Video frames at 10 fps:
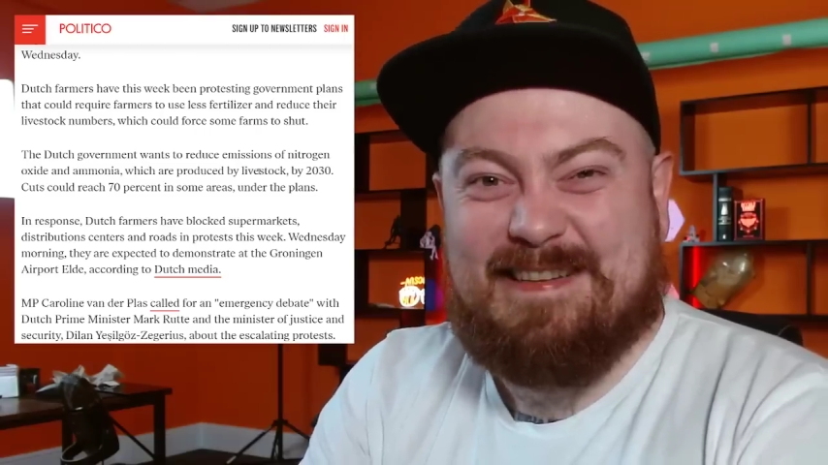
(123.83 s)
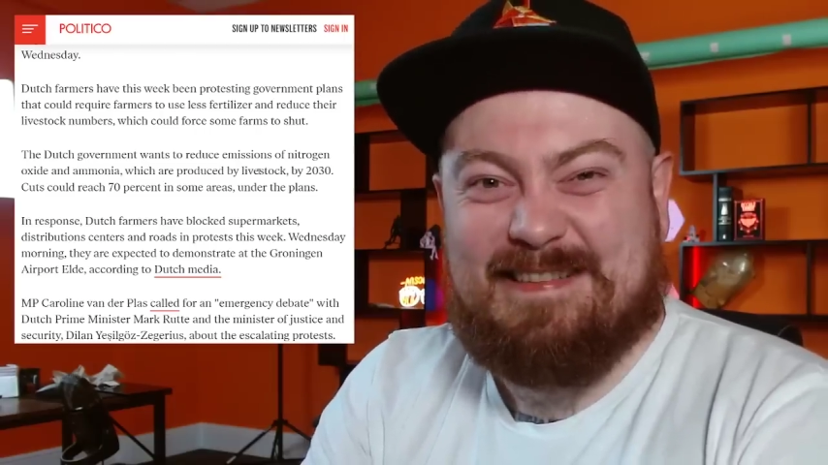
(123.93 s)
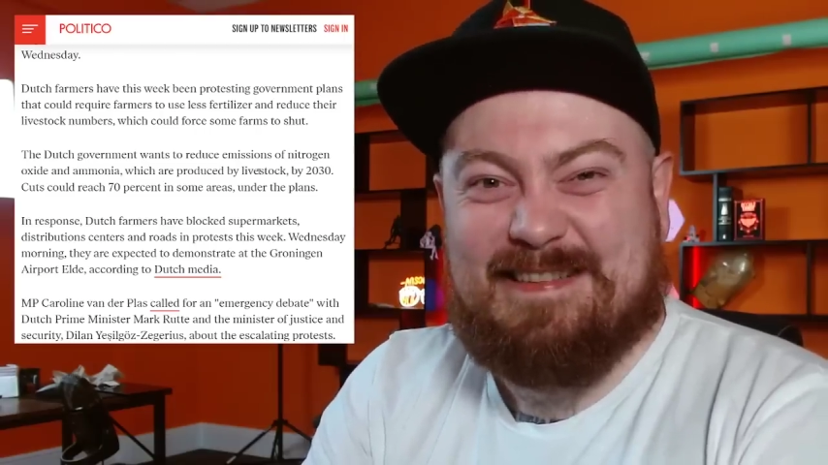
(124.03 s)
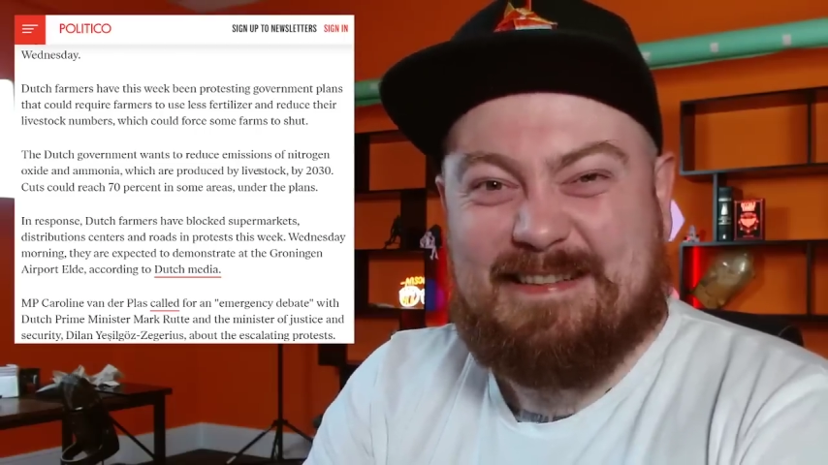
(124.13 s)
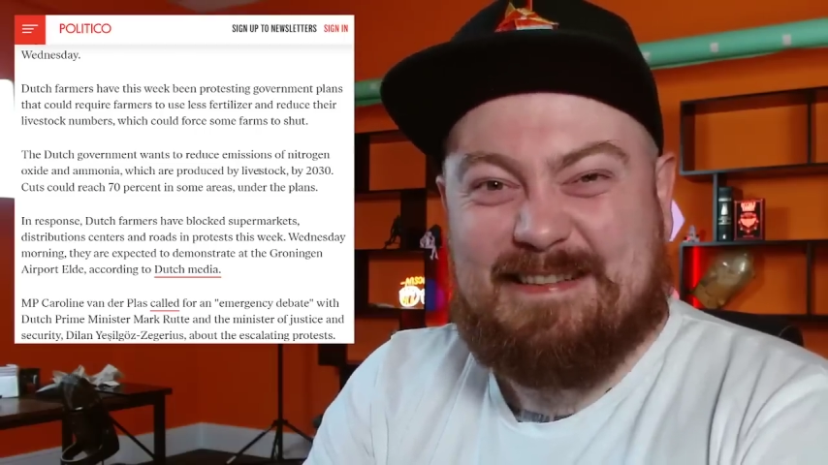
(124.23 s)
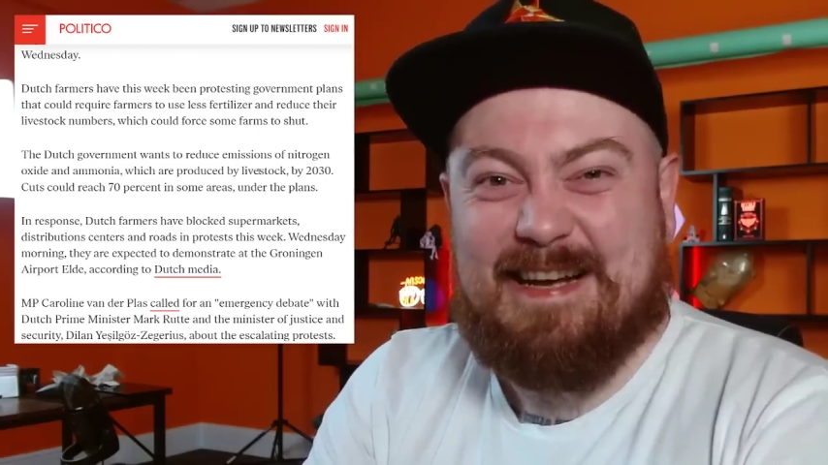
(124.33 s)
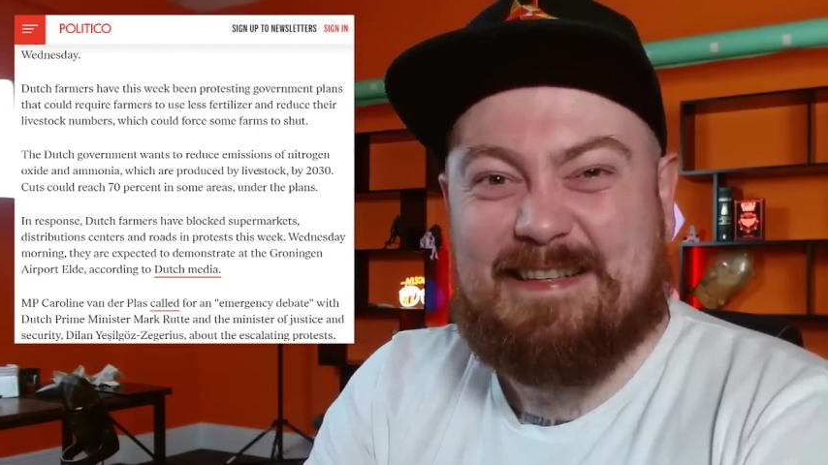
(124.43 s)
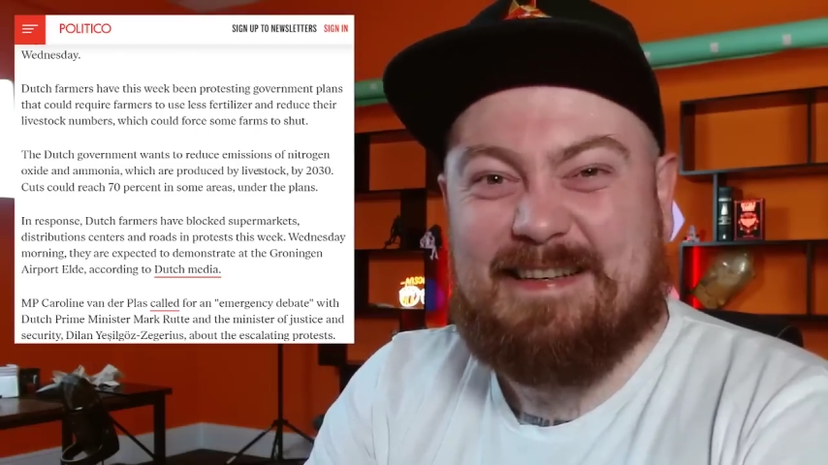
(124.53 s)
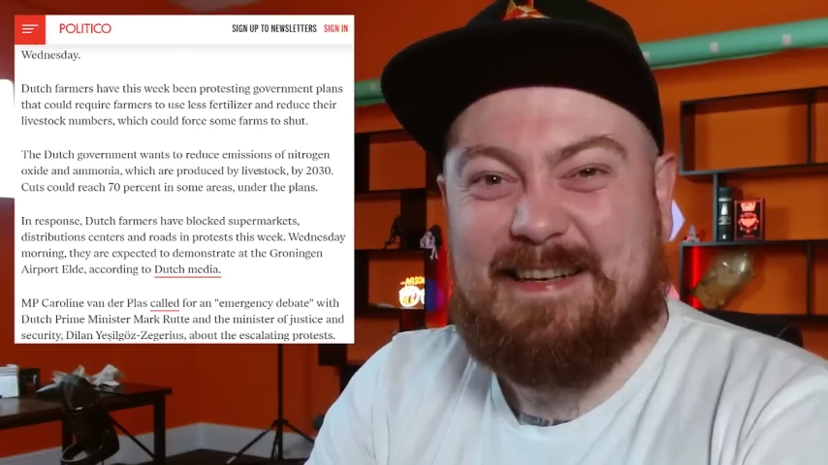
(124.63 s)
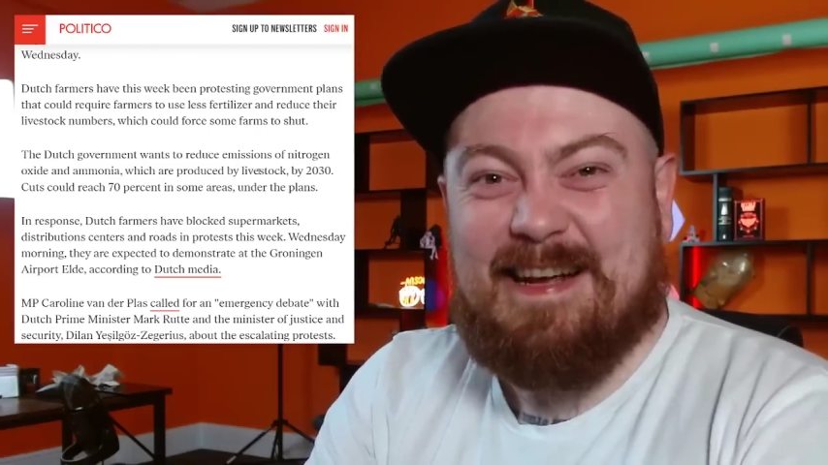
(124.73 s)

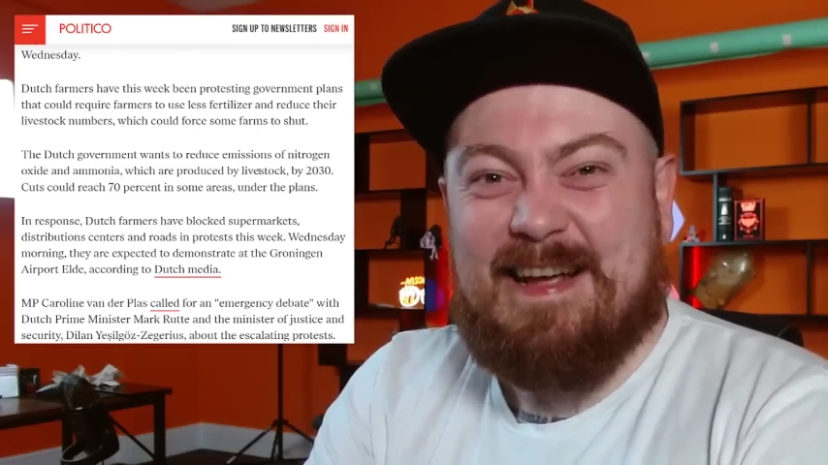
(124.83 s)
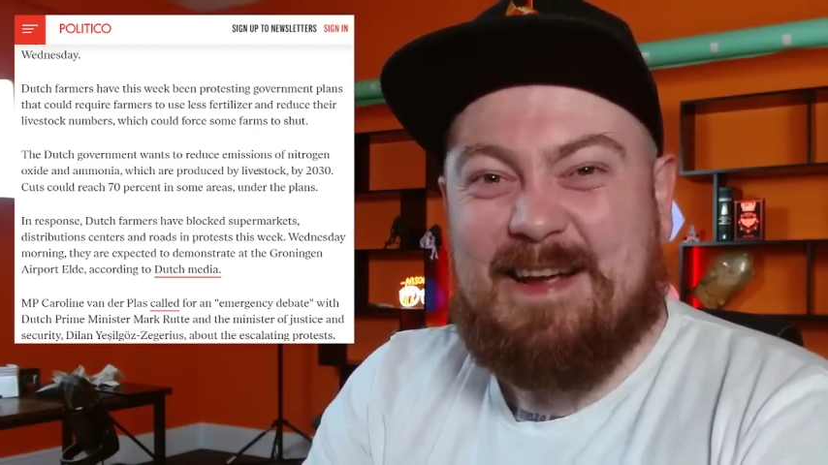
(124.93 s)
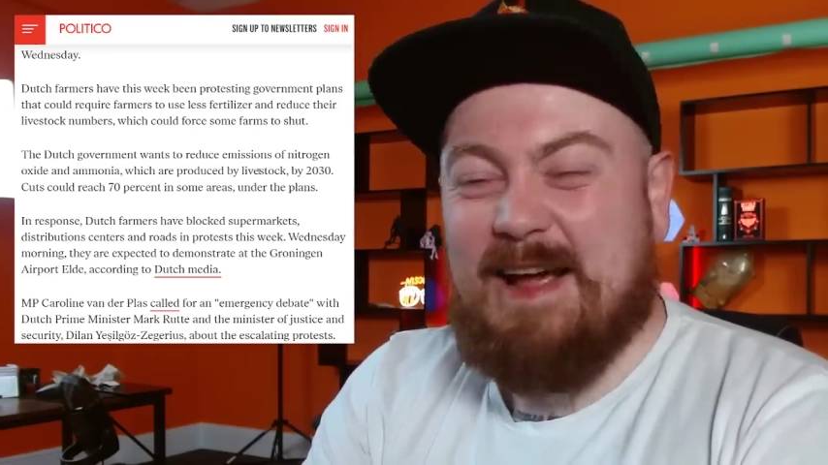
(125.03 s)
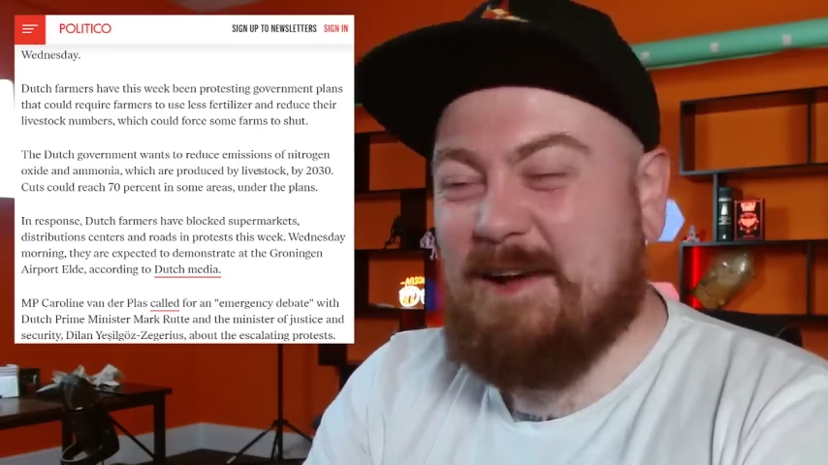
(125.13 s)
society, if